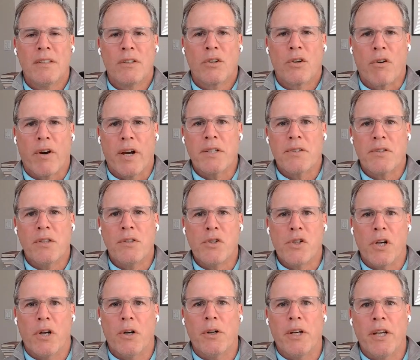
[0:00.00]
Grace and
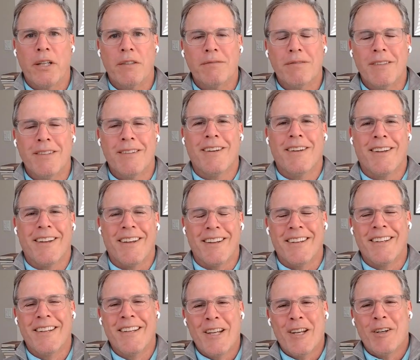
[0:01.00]
Joey,
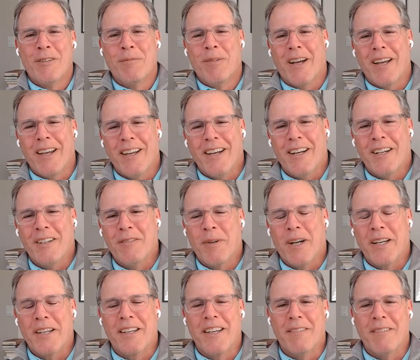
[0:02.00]

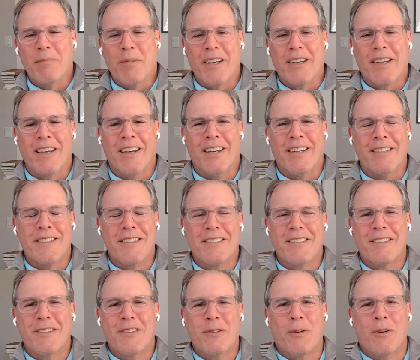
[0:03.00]
my
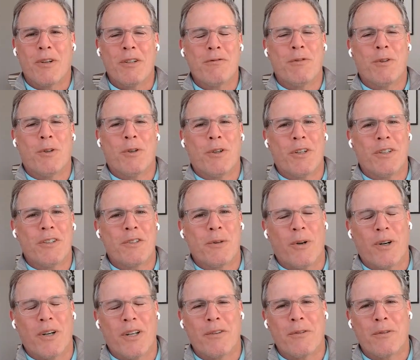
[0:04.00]
kids, 24 and
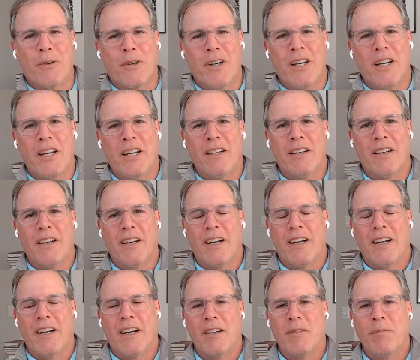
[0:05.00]
23. You
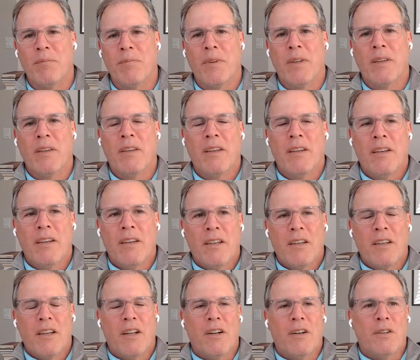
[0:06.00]

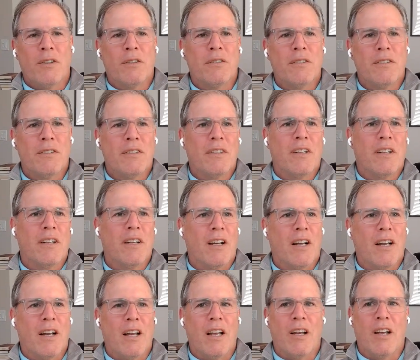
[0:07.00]
know,
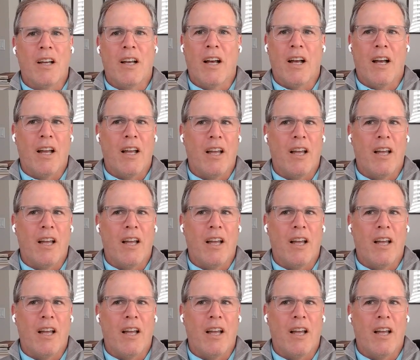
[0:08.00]
uh,